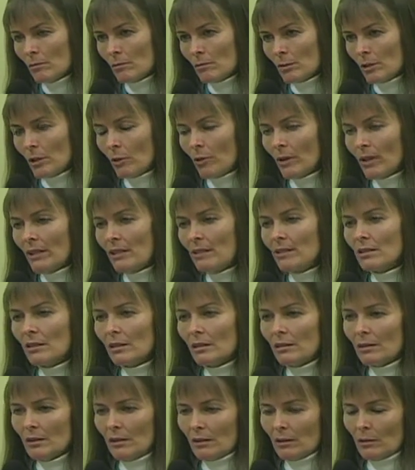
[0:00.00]
you know, is
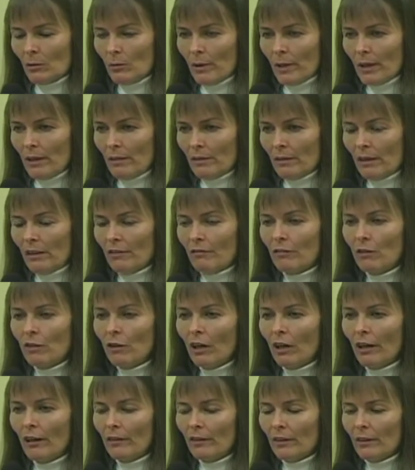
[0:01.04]
it in the way? If
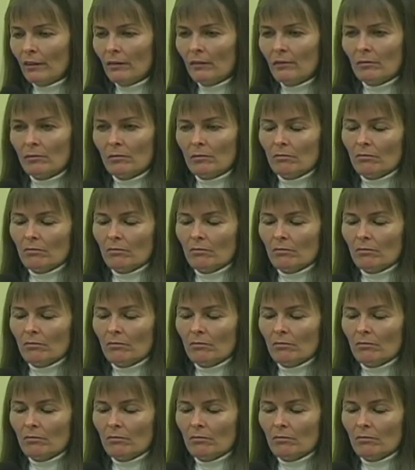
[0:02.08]
not, then...